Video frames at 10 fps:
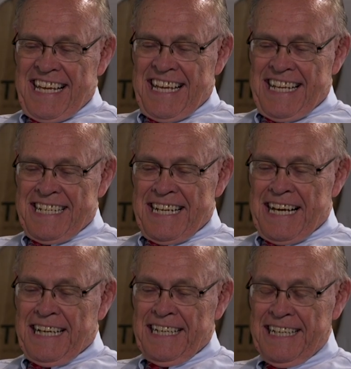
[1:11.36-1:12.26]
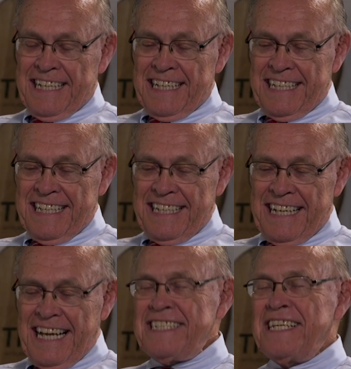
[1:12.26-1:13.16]
In uh,
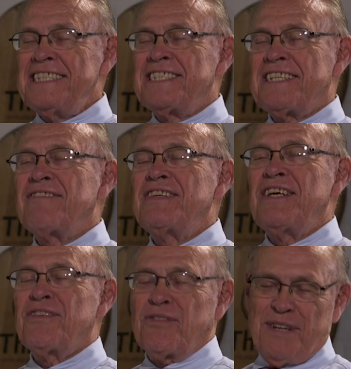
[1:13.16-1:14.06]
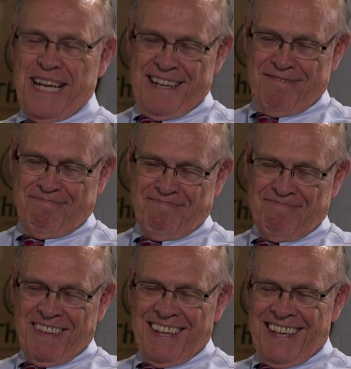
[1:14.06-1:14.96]
1973,
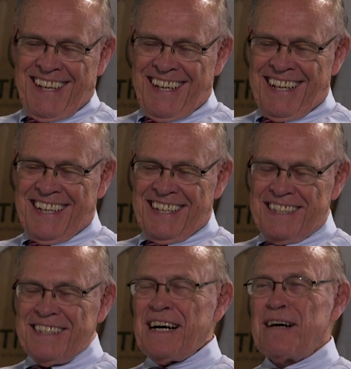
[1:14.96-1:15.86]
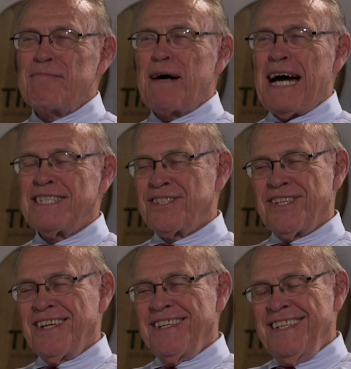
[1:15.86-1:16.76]
uh, a
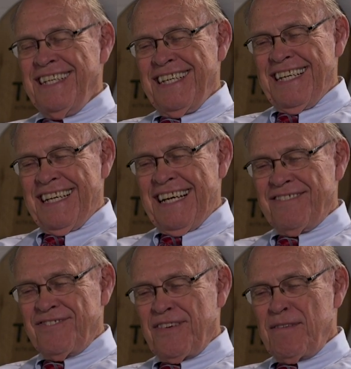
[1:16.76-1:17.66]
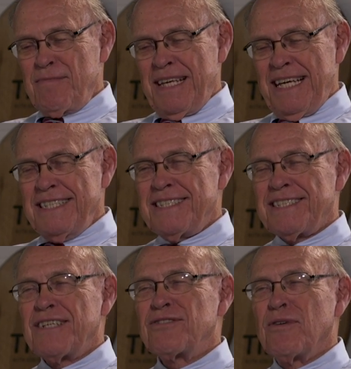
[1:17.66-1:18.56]
pastor from the
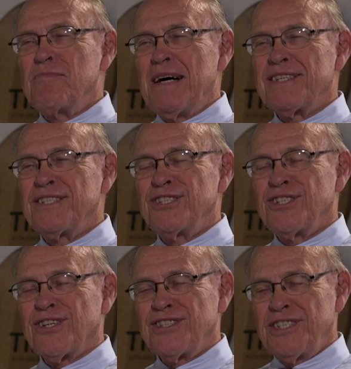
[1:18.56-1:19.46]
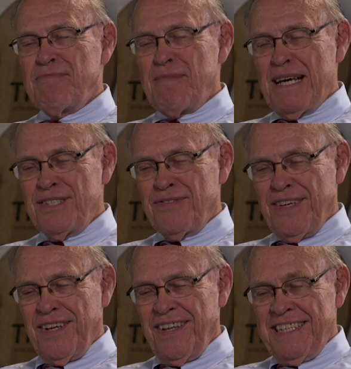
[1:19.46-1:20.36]
Central Methodist Church in
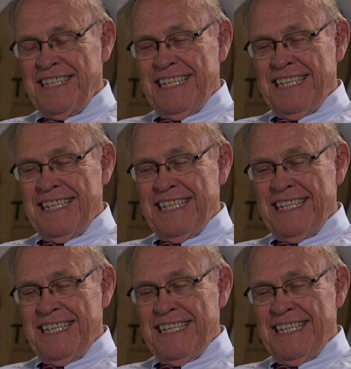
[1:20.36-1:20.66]
Maysville